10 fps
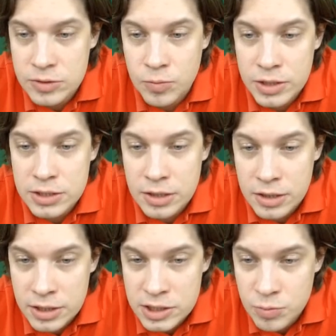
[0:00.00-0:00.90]
with
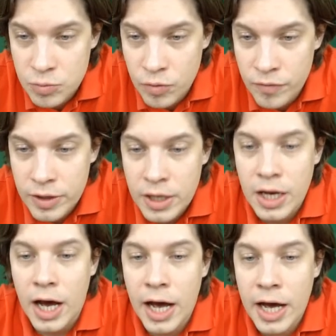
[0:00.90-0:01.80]
this move,
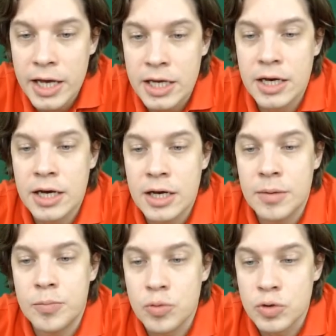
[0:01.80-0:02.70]
I
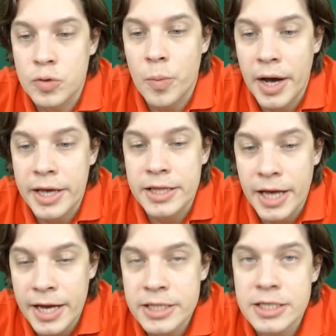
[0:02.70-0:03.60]
put my
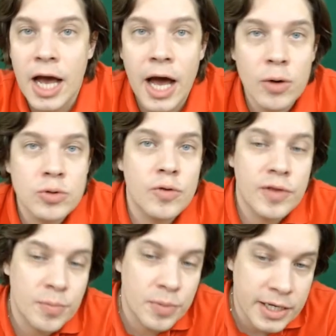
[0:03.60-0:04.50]
knight out of
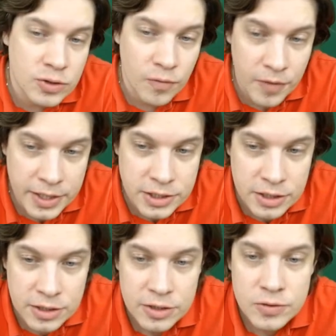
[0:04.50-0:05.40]
the place of
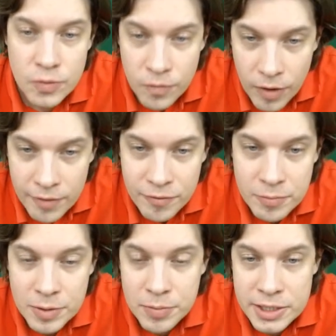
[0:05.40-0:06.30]
action, too far
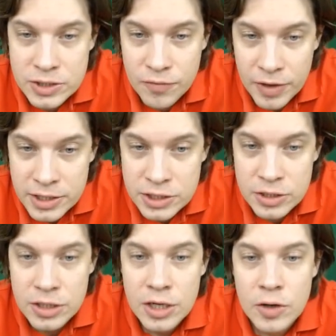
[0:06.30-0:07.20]
from the place of
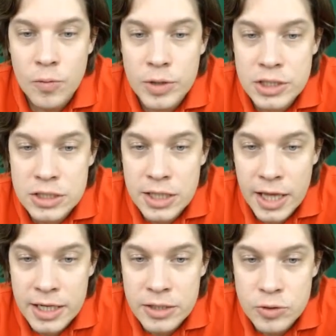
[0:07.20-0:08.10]
action, which is
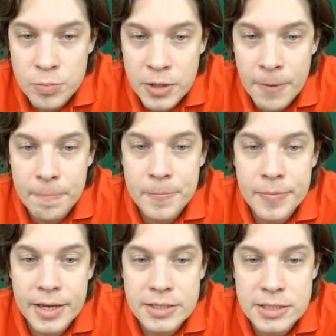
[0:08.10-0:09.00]
likely to be
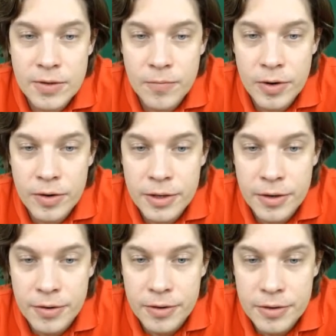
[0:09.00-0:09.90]
somewhere here.